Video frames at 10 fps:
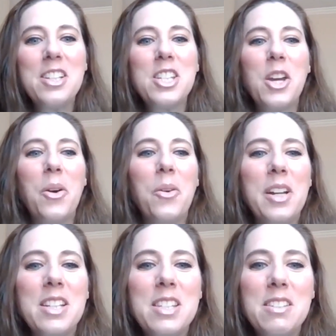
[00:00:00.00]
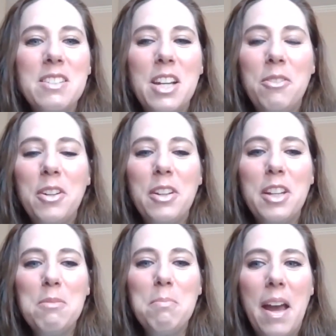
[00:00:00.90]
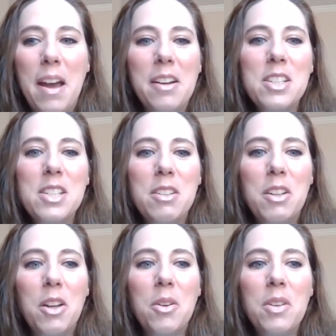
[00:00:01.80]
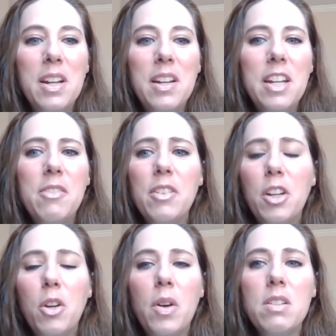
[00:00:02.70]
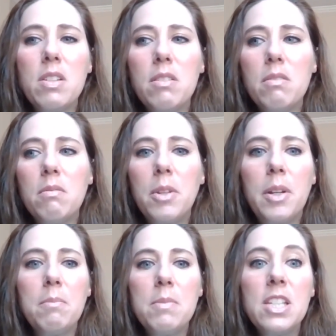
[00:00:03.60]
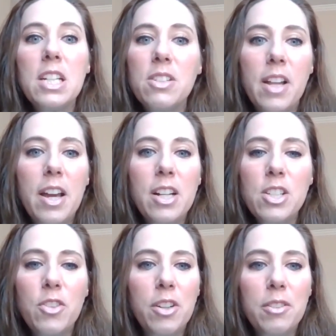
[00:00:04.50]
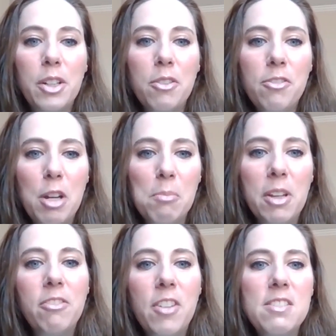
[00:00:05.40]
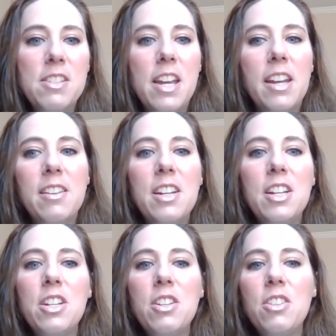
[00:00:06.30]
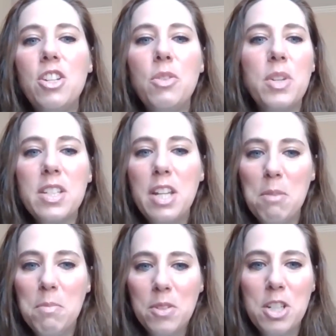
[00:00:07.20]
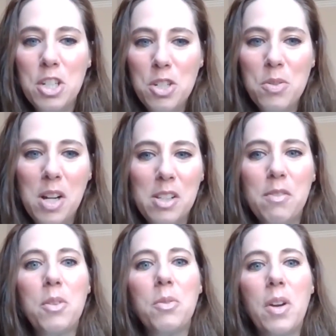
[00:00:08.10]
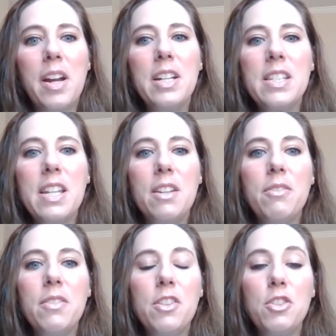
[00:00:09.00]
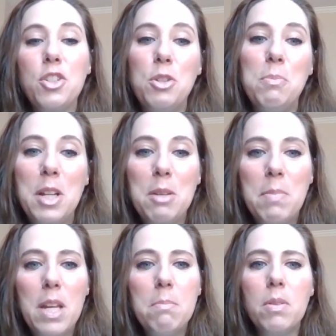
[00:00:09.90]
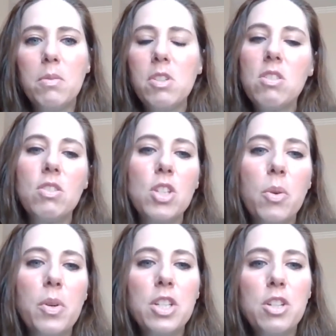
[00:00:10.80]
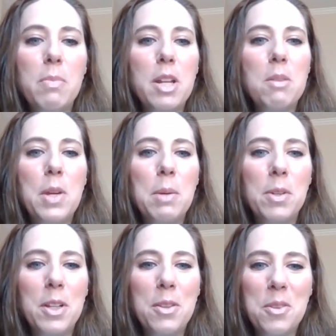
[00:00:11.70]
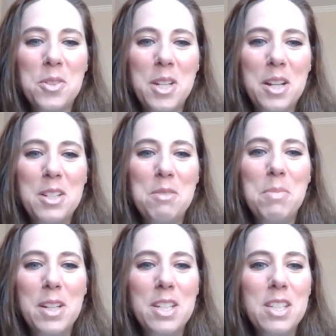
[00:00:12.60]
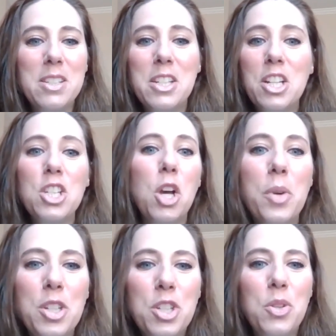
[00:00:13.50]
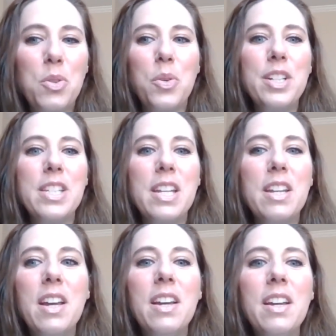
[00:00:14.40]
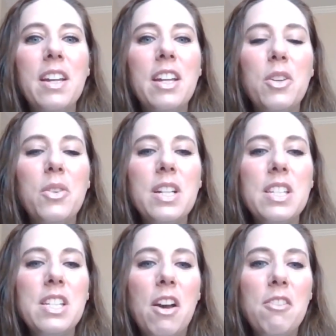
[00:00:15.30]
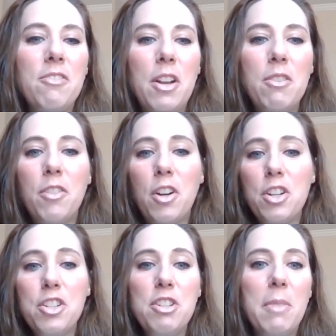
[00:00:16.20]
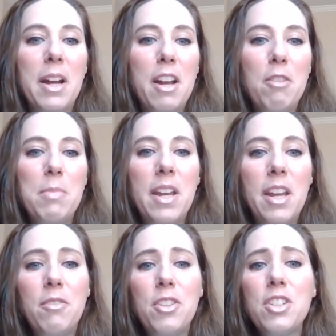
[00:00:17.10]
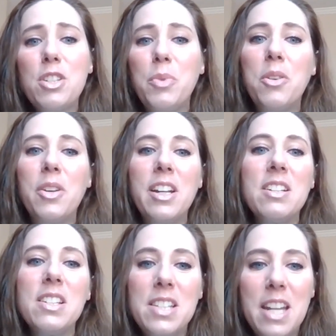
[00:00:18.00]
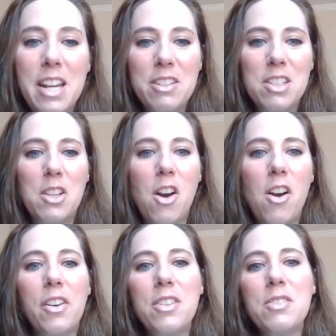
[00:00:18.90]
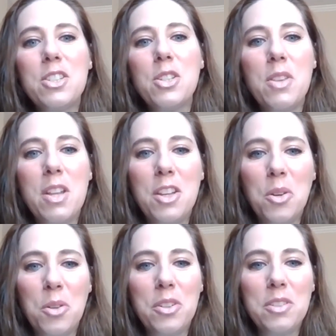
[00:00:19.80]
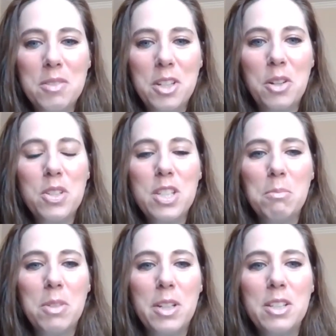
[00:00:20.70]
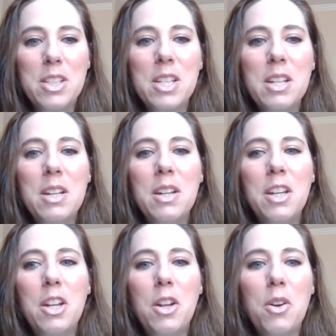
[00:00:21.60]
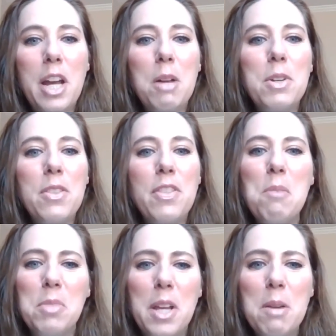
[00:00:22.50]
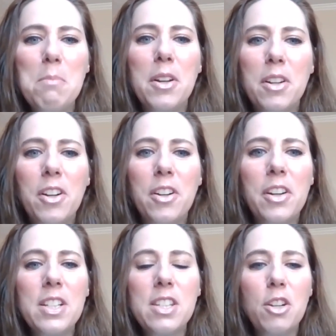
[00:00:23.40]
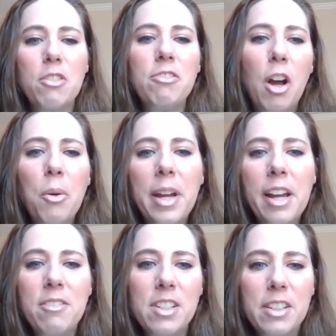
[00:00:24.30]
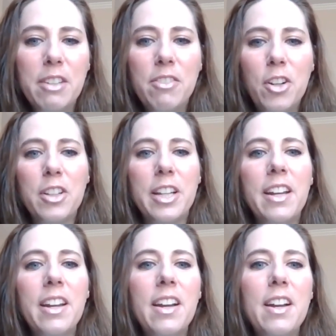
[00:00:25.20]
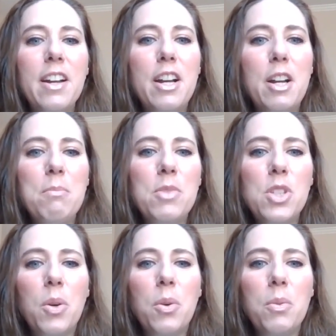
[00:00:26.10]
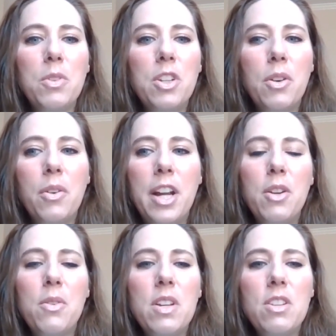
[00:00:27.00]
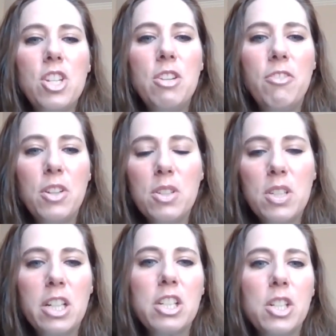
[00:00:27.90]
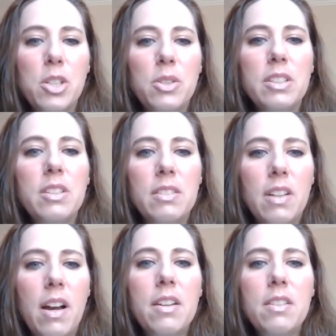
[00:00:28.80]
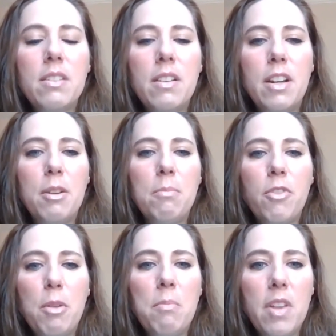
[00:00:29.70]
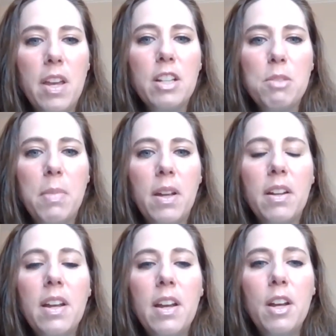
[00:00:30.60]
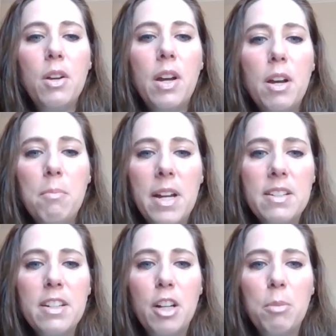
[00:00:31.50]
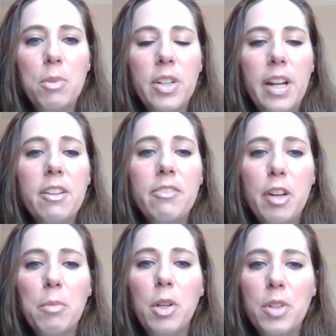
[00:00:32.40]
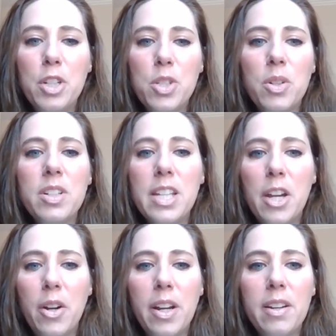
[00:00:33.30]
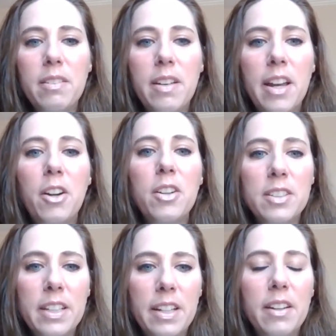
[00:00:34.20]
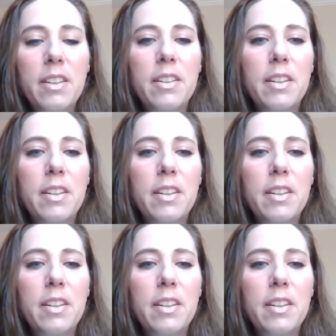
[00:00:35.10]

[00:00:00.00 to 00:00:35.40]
So it's definitely impacts, even like going to like Six Flags for, a family fun day. She wasn't able to do all of the rides. And if there's too many people, which there's always too many people at those kinds of places, and it's always too noisy, it's not fun for her. She might have behaviors, and we don't get to stay as long. So then the older, siblings, kind of put that blame on her. It's your fault. We have to leave early. So, I know that she feels excluded a lot from things, but I did help create a family resource area at our clinic.